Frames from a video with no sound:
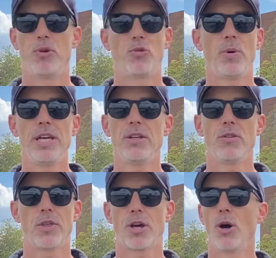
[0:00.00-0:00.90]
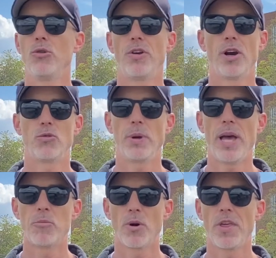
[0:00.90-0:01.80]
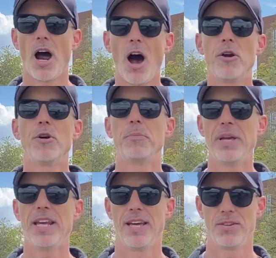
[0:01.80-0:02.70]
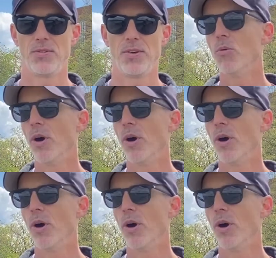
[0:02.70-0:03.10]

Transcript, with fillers: Between the co-chairs, we had more than 100 meetings.